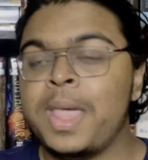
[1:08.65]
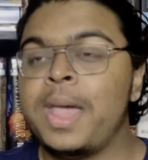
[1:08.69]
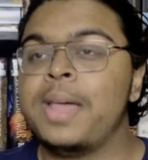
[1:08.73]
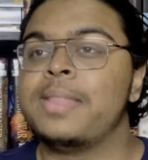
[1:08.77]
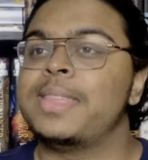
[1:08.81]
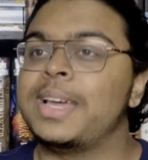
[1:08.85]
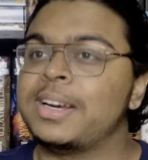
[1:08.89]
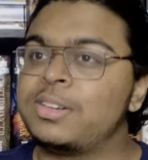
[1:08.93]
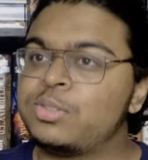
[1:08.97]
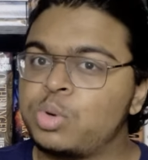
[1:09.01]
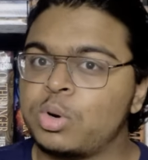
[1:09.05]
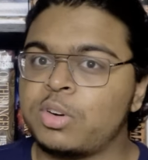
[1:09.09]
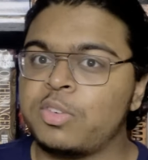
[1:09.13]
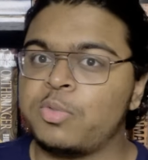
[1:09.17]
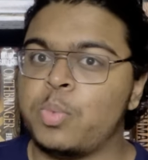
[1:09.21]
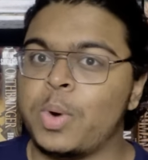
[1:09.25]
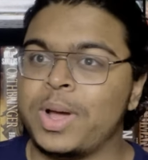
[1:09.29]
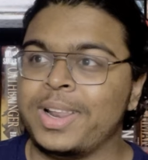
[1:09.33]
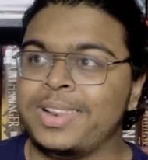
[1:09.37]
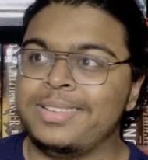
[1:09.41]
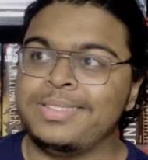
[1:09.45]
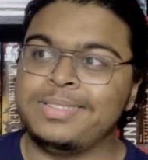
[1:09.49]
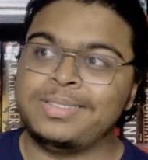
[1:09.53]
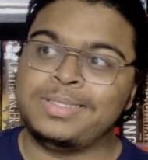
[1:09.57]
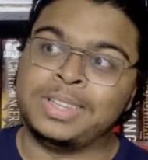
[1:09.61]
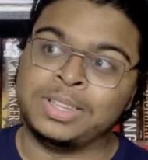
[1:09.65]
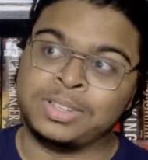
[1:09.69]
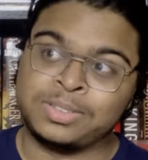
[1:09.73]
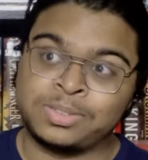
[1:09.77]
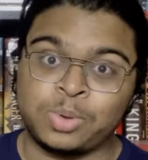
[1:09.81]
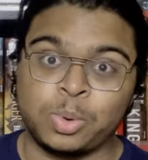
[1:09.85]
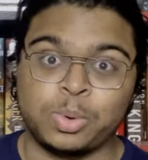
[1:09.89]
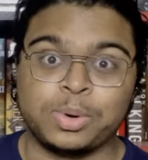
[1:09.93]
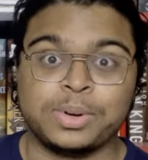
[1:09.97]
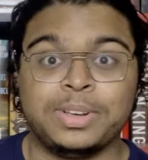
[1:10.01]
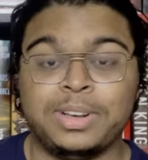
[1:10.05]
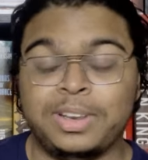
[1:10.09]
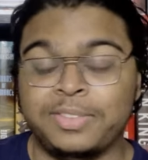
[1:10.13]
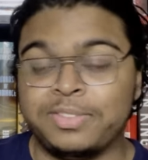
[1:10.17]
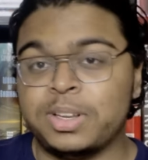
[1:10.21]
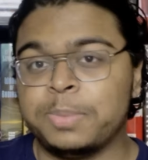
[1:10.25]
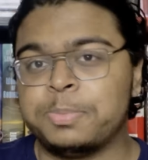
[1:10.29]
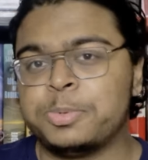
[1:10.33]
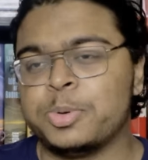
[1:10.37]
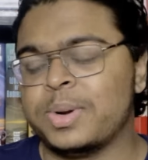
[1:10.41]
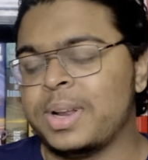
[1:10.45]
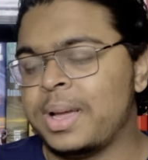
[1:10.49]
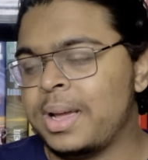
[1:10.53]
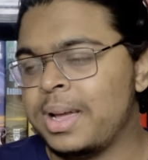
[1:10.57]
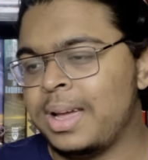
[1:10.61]
That's sort of what this story lives up
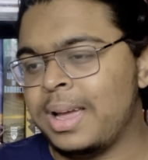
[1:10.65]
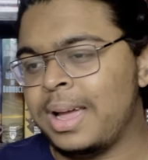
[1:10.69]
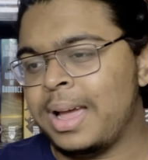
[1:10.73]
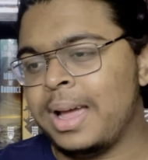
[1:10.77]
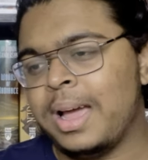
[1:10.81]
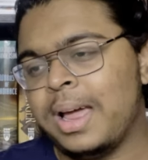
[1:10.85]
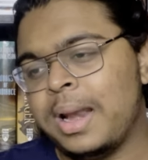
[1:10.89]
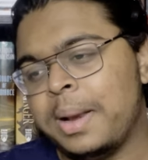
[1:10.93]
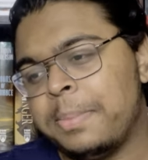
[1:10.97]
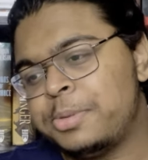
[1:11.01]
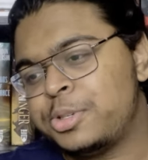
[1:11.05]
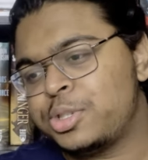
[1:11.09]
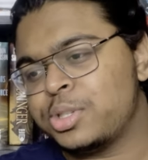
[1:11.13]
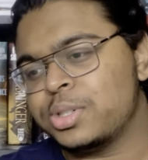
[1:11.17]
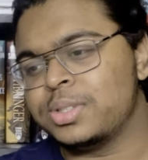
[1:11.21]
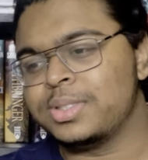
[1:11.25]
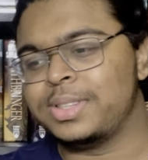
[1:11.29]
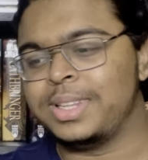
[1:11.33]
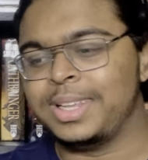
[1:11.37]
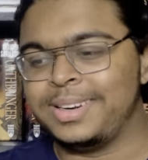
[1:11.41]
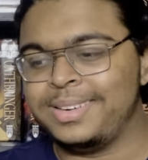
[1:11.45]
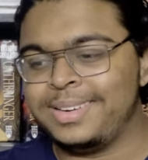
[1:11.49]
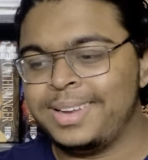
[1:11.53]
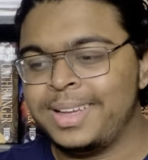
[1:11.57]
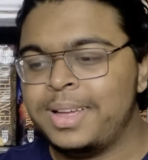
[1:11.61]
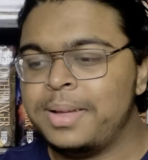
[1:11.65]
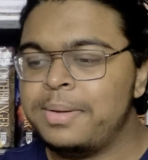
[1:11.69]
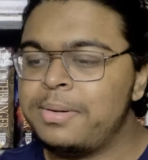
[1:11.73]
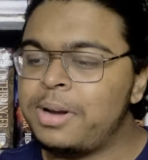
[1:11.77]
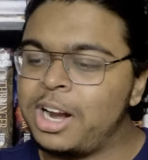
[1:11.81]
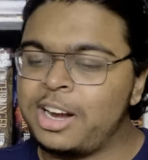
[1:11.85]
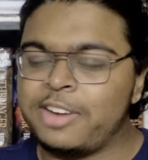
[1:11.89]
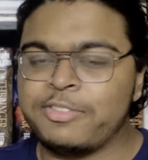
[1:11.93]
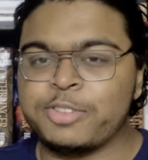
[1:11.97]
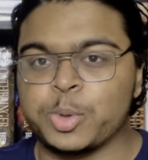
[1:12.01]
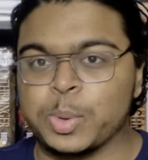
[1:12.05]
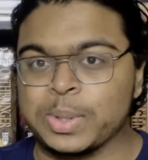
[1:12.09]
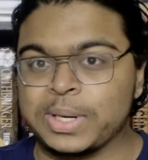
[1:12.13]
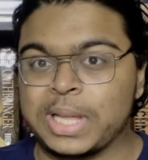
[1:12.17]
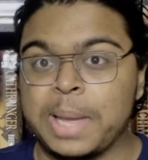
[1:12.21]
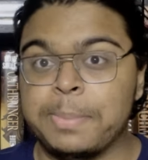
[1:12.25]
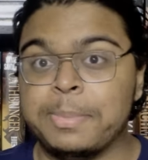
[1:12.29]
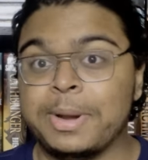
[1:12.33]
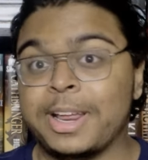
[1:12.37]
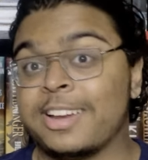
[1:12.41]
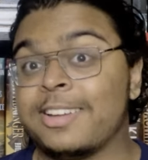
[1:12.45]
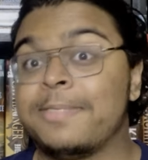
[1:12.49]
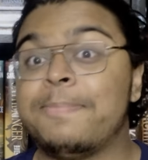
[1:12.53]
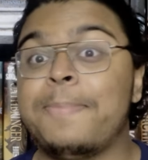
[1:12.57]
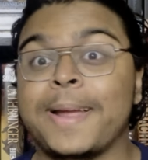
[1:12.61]
to, and, I, and I'm sure that not everyone came in
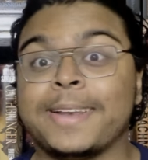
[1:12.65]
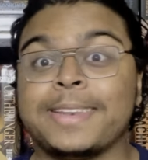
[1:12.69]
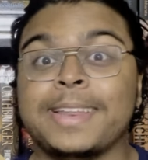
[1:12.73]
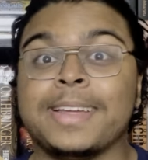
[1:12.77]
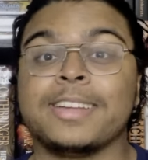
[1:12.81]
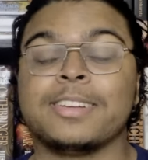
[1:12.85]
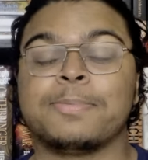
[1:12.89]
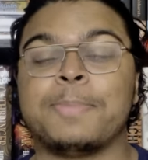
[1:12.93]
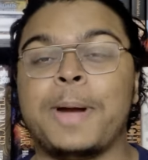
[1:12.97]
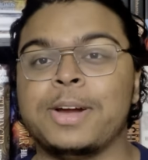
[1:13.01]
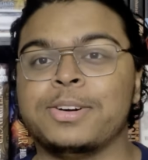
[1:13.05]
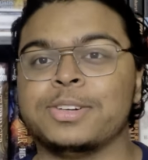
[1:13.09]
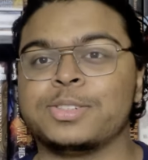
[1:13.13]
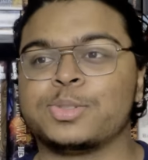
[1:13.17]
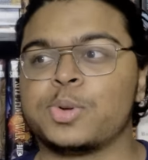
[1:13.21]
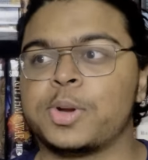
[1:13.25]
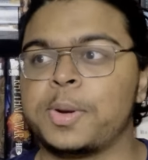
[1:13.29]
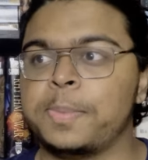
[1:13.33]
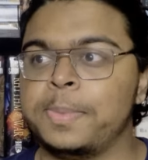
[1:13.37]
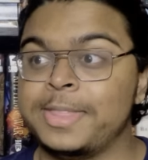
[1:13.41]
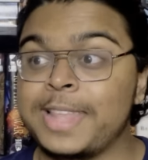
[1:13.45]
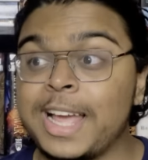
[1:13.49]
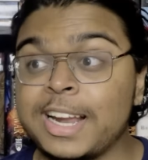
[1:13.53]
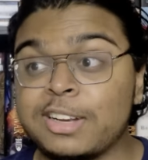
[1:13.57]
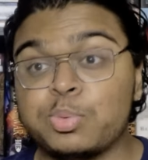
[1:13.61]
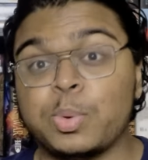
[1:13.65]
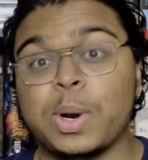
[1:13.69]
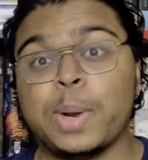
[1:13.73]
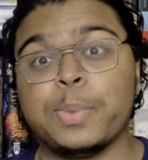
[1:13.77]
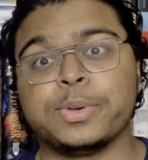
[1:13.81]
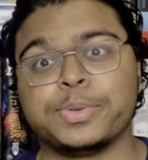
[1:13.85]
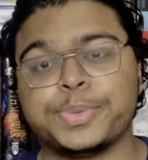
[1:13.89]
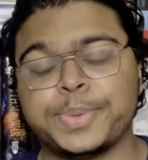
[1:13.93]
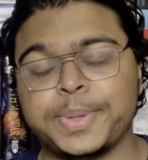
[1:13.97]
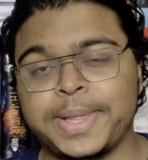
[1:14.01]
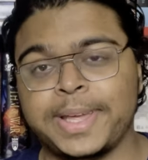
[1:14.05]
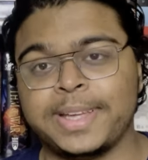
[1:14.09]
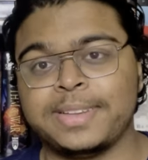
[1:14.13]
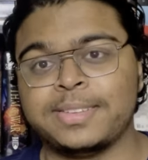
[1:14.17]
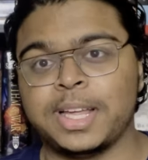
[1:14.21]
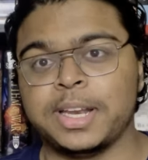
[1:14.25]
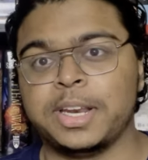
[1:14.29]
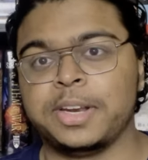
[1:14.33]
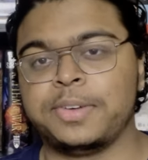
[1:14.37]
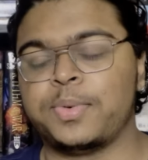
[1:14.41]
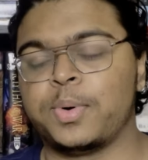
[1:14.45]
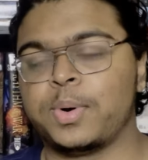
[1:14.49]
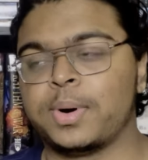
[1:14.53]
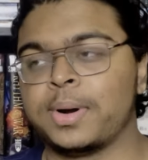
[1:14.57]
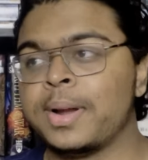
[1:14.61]
expecting a Pirate Story, but that's what I was really excited
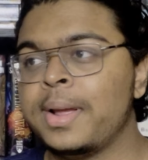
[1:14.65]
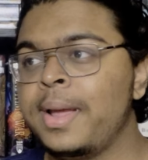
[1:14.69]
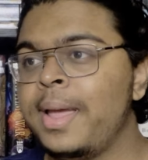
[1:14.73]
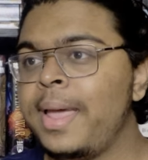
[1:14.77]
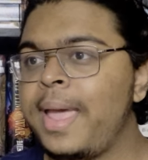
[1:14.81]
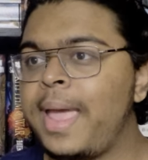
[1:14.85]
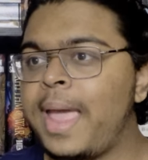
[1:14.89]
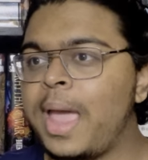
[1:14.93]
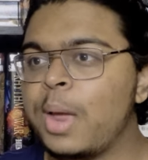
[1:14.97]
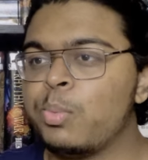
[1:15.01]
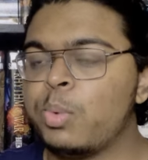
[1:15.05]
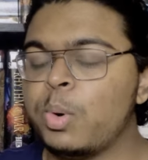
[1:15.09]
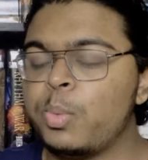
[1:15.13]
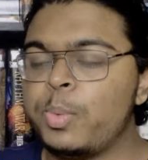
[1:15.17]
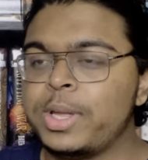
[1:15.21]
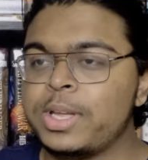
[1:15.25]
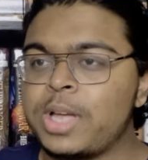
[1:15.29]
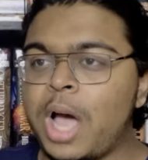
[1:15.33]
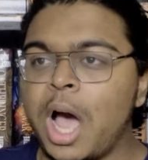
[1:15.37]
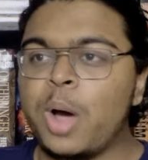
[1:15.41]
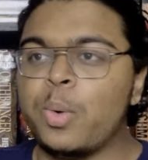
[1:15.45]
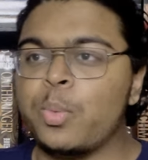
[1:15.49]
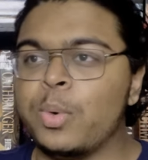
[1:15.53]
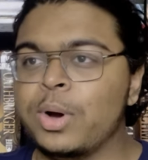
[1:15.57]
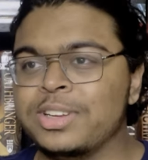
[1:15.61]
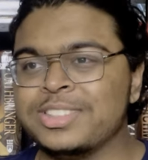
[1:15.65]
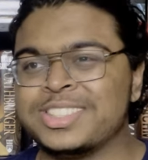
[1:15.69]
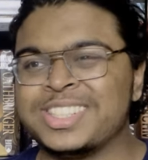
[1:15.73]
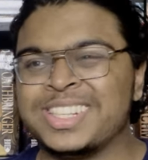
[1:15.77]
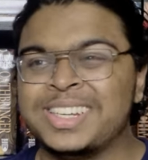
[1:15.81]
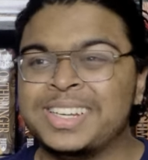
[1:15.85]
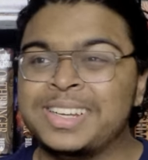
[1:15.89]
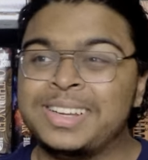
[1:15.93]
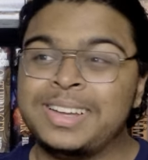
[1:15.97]
for. And what we got was